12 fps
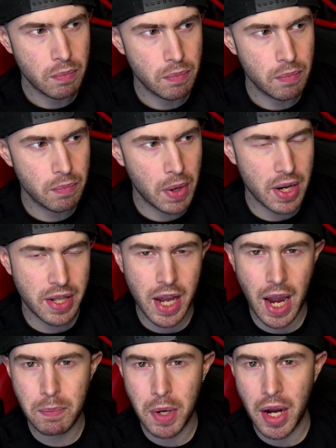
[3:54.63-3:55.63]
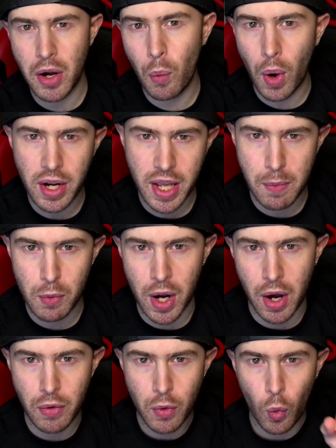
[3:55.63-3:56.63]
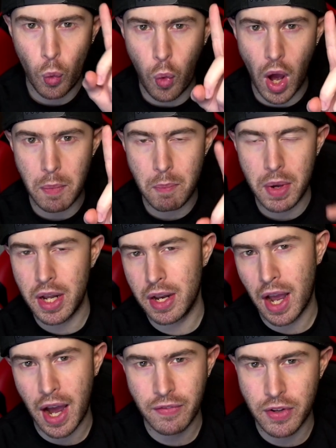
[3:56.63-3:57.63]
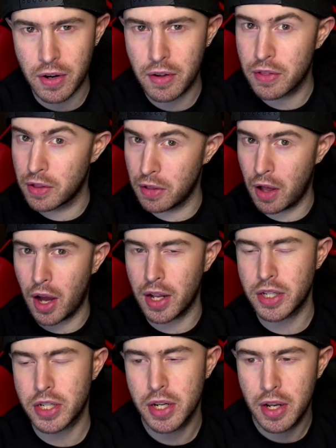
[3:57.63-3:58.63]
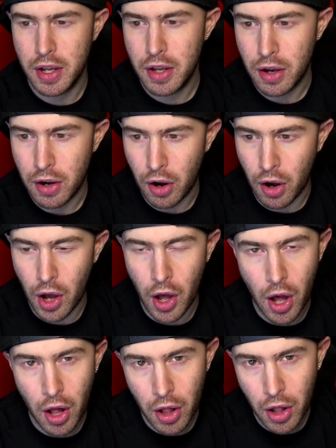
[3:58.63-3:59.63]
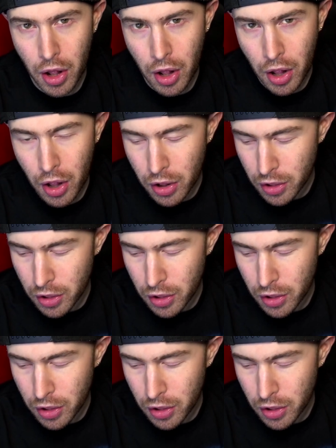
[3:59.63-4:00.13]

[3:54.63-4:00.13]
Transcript: by the time 9:01 came around, 1 minute after the launch, all